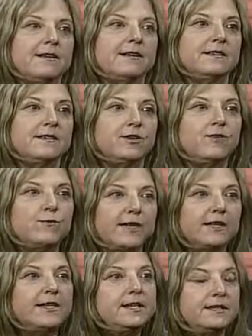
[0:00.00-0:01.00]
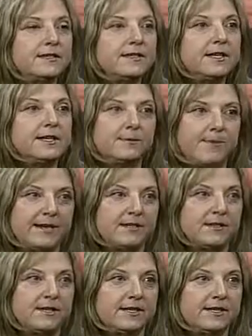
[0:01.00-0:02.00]
So you really need to see a
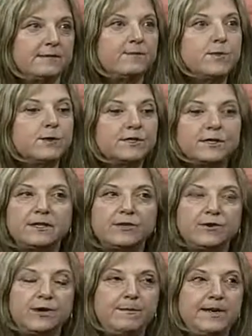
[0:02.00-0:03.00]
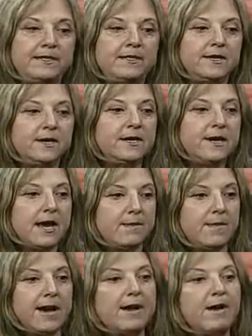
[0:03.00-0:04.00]
specialist. Most of the treatments at
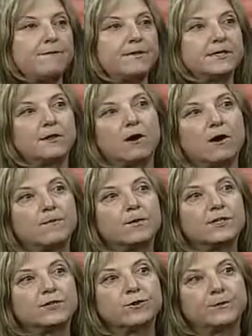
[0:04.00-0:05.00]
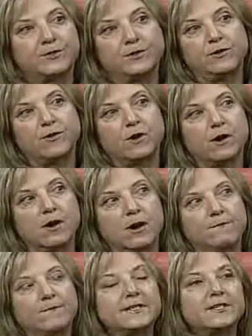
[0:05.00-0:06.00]
my office are prescription or
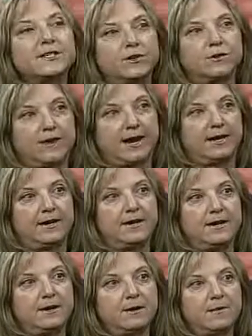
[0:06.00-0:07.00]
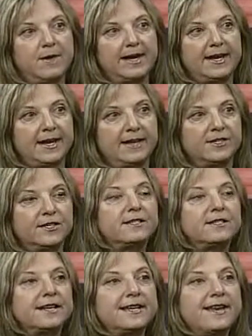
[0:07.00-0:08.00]
physician-grade
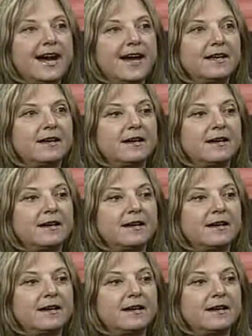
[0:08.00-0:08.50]
medications and not